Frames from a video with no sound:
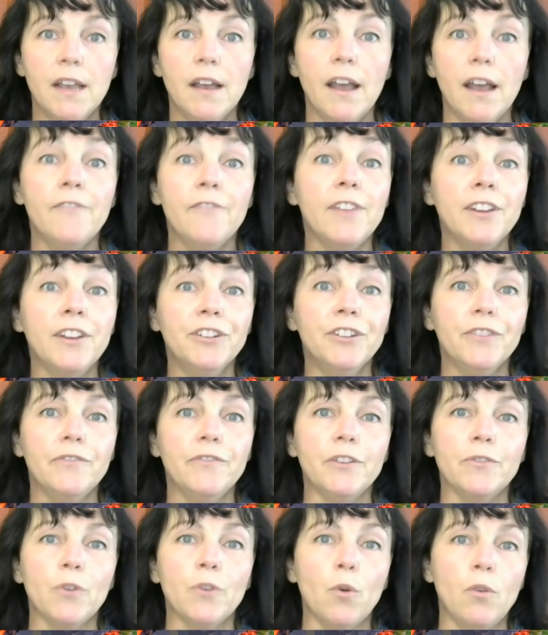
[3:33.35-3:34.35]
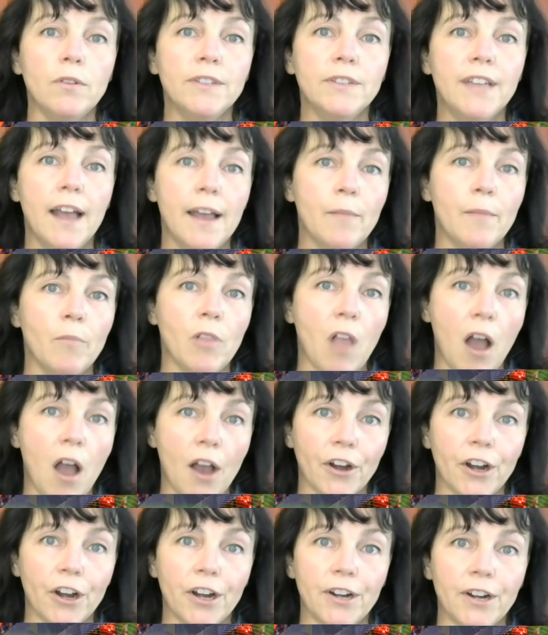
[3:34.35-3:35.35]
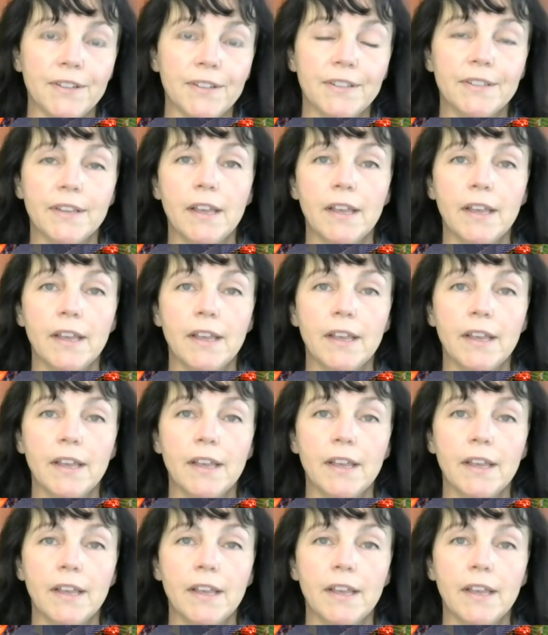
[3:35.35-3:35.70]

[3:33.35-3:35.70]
I've interviewed old-time loggers,